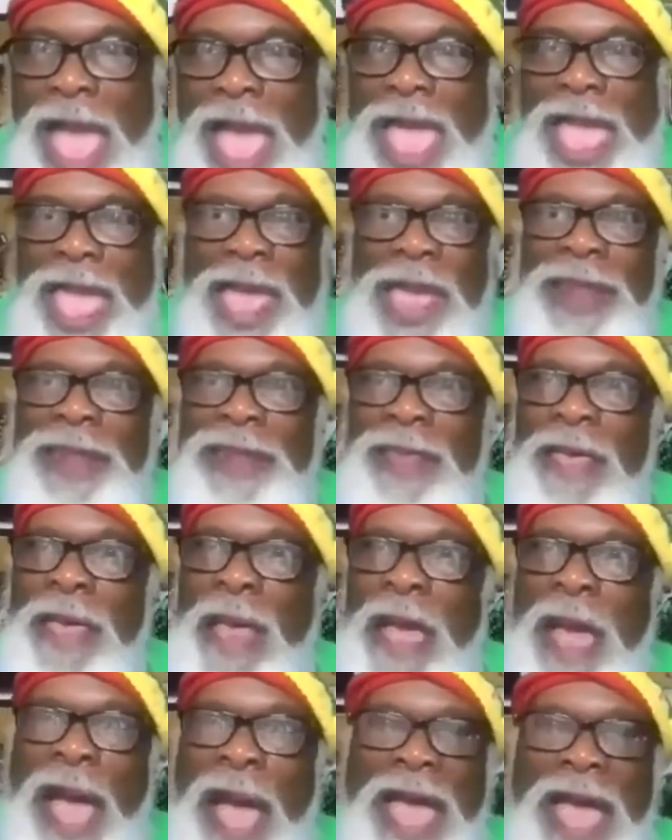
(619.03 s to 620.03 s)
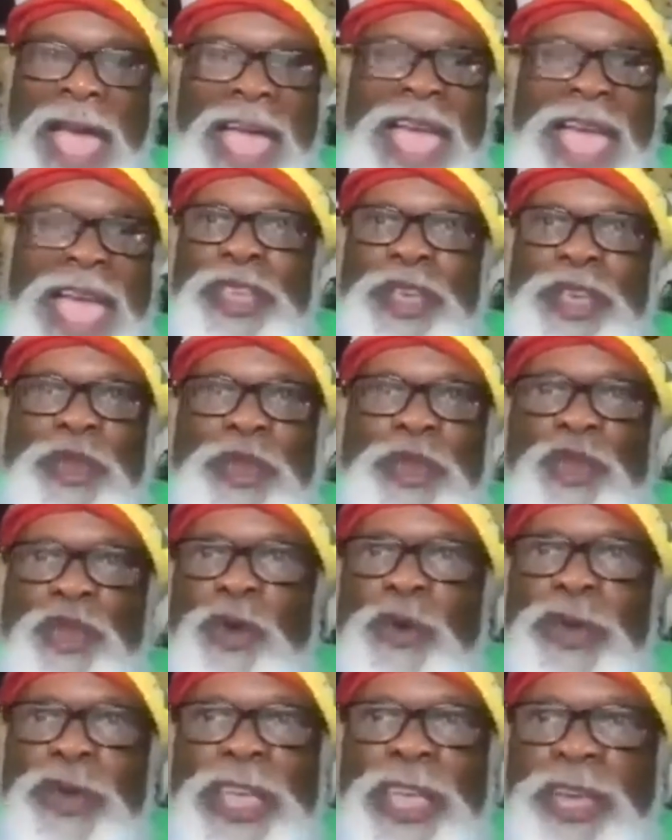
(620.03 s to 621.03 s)
And
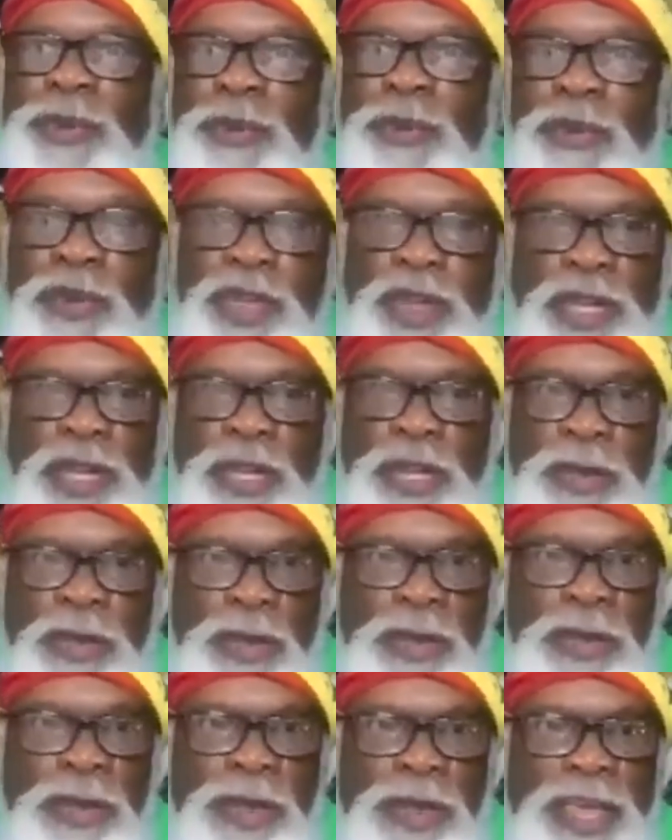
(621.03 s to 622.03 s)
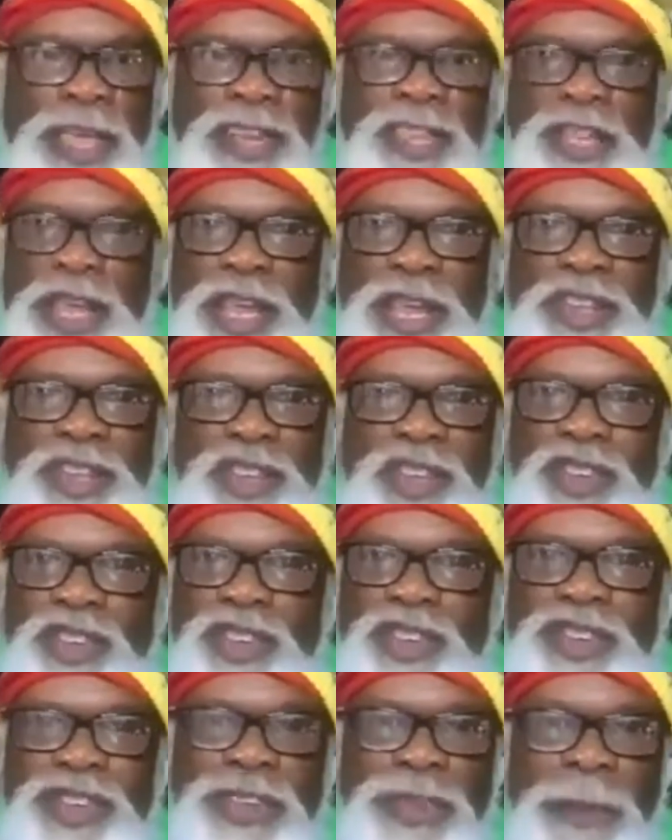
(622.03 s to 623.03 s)
your energy, it's
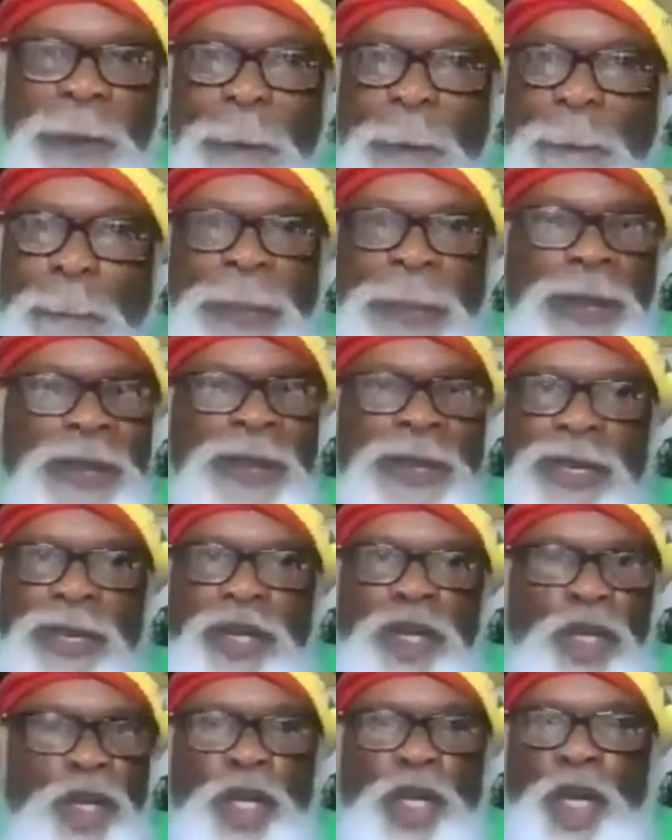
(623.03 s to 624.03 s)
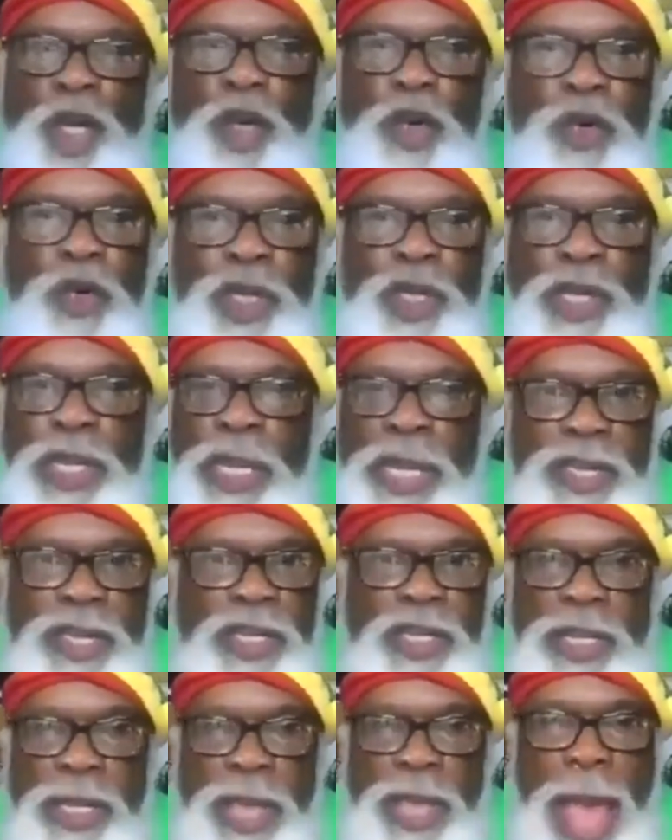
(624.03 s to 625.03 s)
just, Tuesday
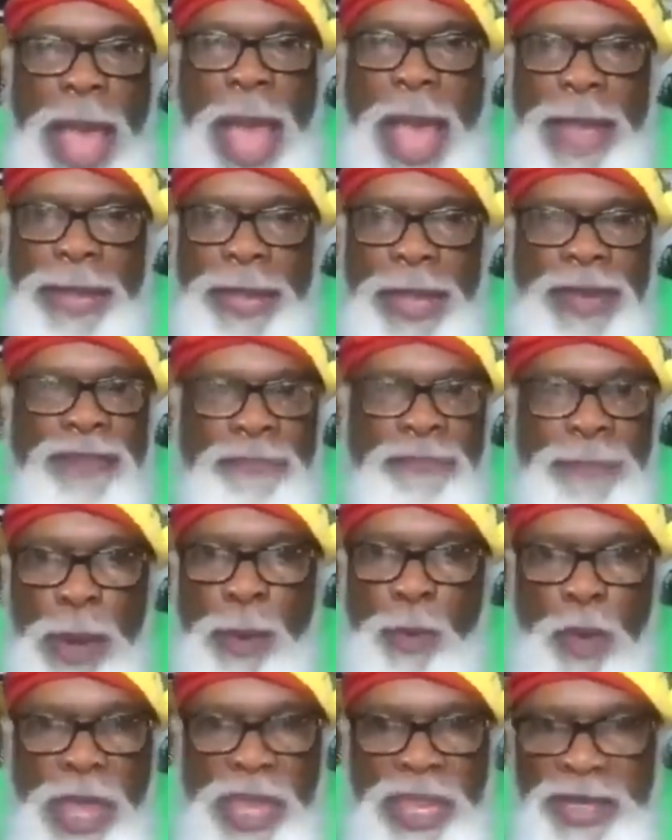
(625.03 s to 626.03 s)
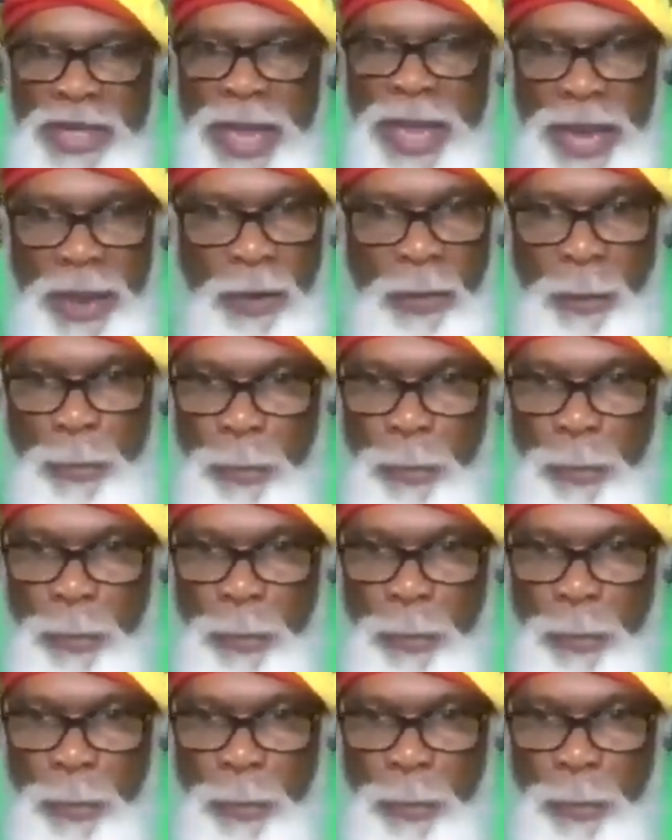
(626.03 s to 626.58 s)
is the highlight of my week now.